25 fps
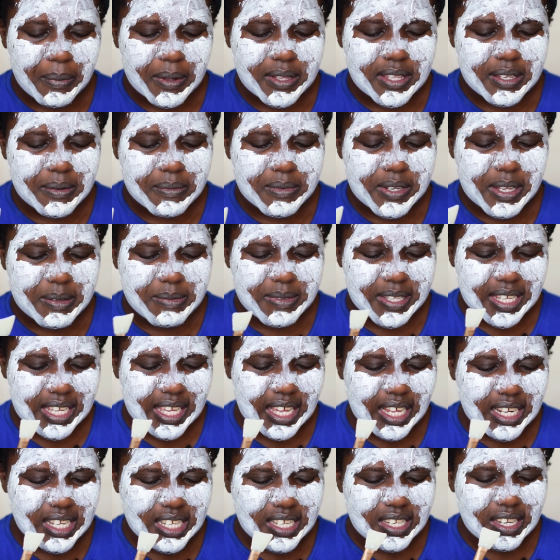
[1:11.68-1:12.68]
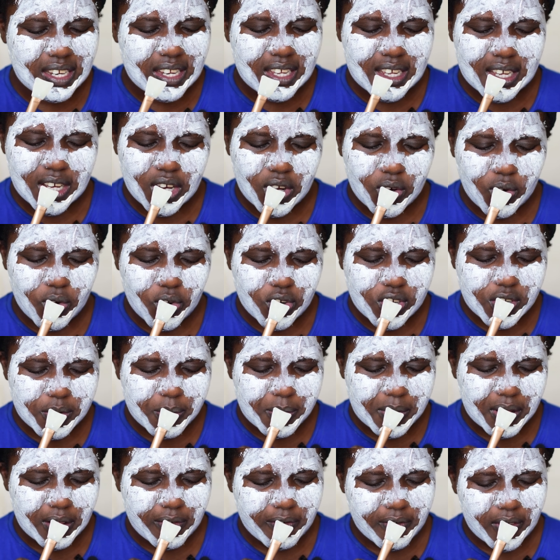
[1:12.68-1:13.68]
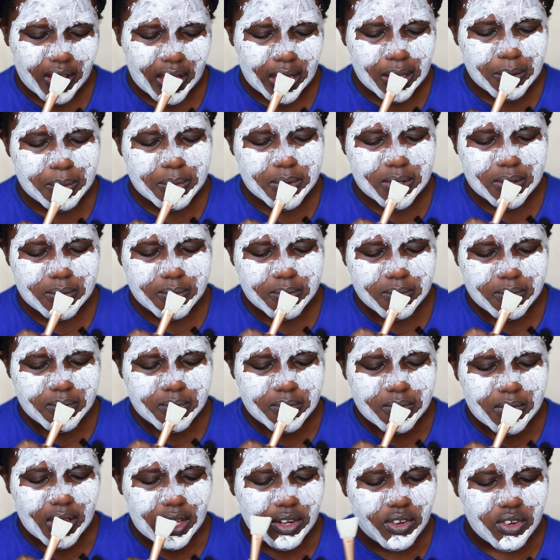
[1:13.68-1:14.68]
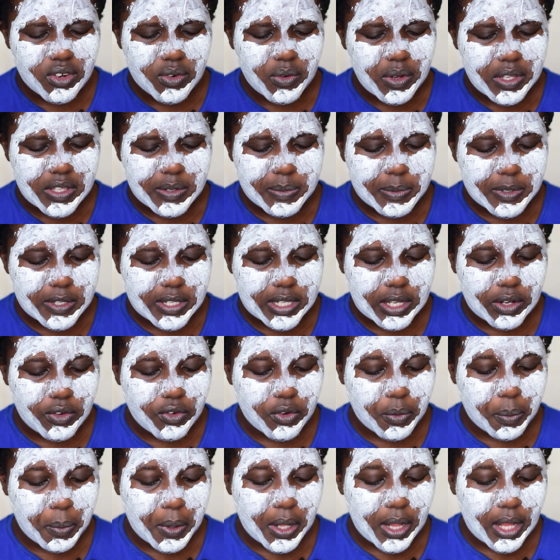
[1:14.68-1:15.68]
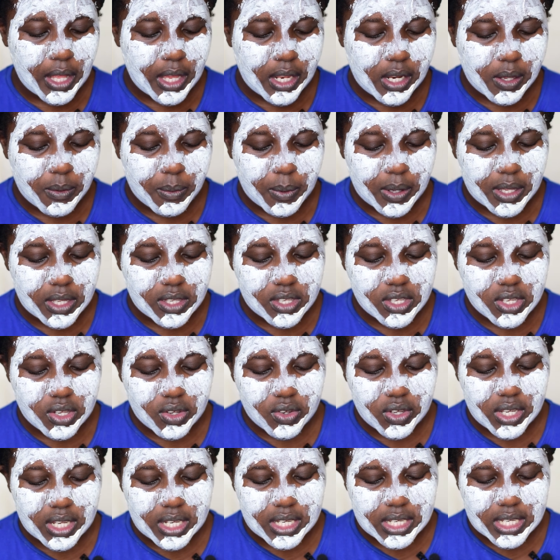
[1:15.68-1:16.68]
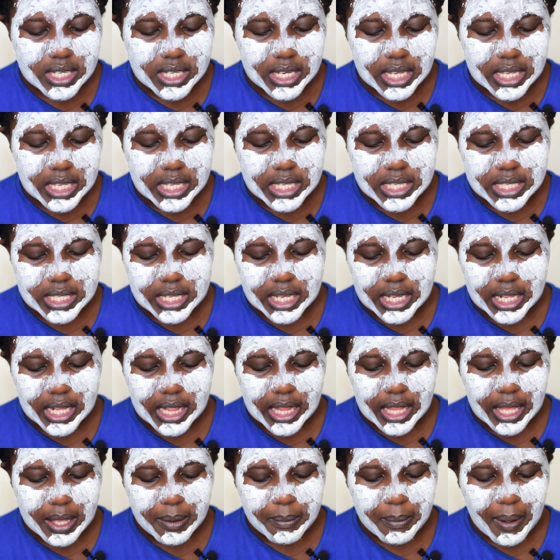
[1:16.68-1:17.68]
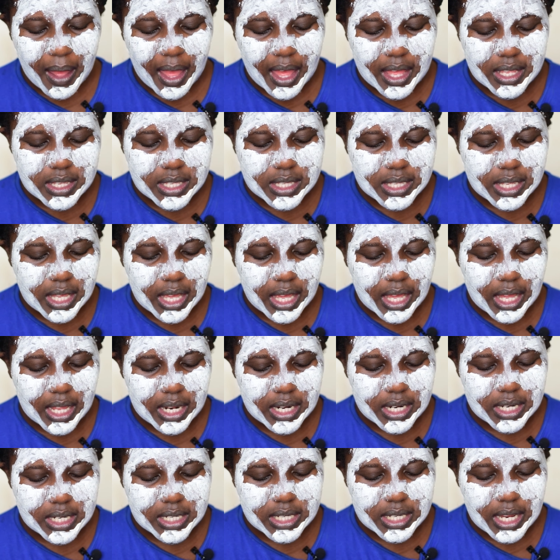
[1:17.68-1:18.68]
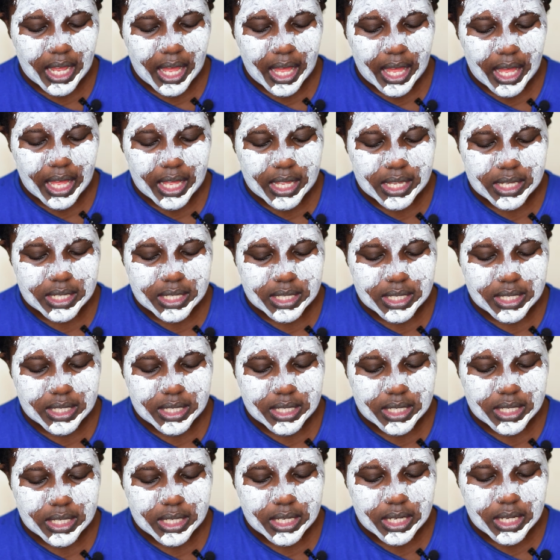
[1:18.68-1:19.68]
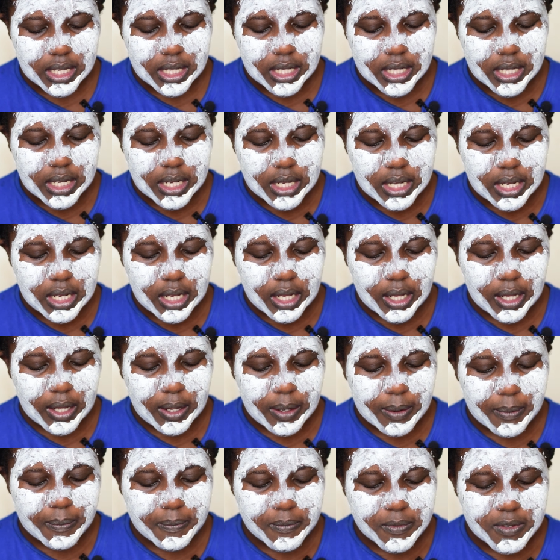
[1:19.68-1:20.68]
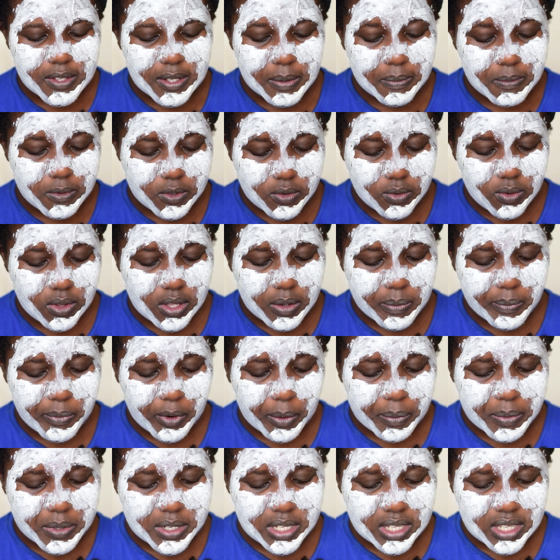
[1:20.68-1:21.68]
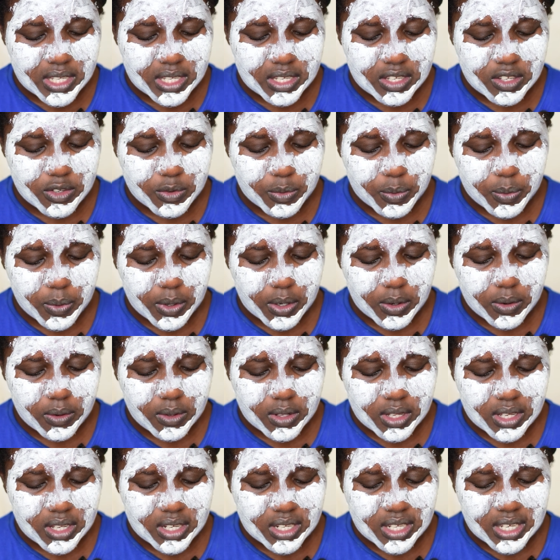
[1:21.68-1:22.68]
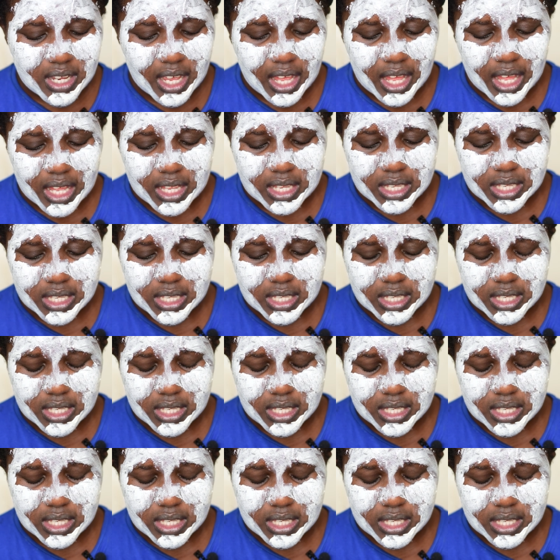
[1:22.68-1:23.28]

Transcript: but sometimes I get oatmeal vibes. I don't know why it smells like oatmeal anyway. So it is a clay mask and it has some soothing properties as well. It has